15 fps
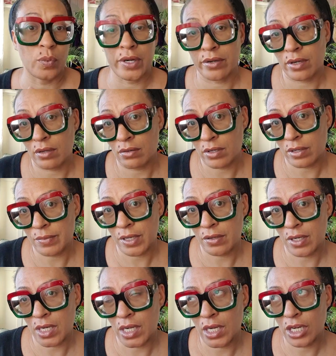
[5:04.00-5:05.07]
weirdo
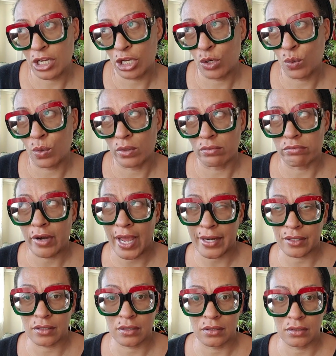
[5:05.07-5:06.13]
community, or
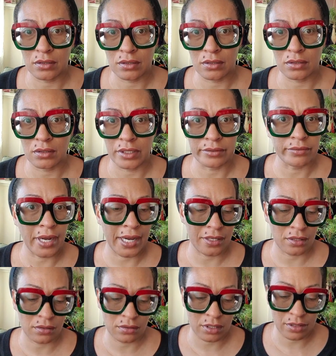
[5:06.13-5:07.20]
radical and
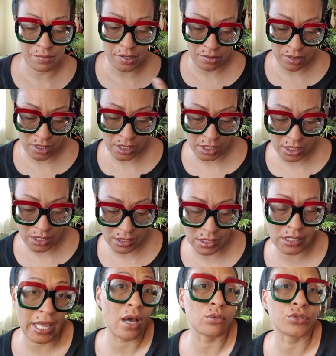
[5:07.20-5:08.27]
radical communities,
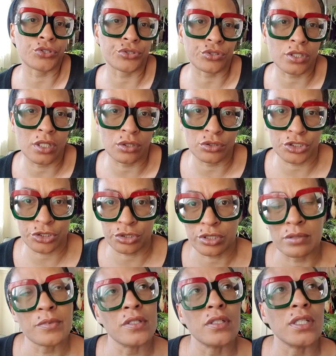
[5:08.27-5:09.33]
counterculture
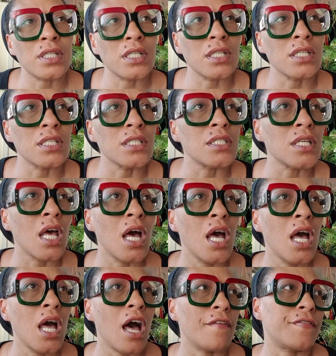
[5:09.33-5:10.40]
communities,
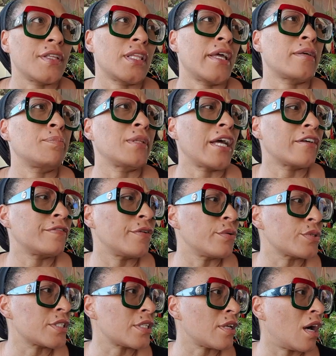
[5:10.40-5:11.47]
I feel like Black
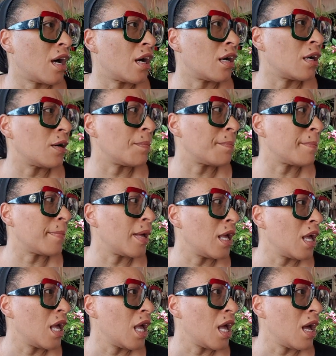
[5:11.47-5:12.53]
folks
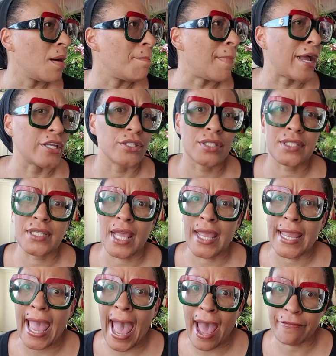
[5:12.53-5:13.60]
might
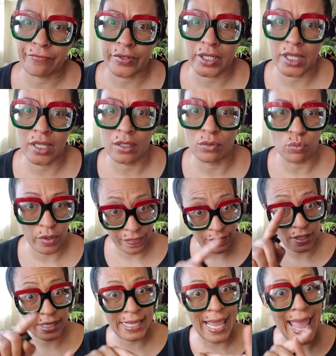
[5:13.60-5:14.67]
say African with
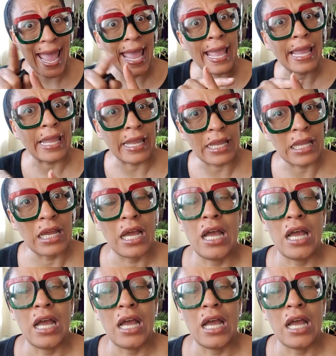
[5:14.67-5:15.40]
the K.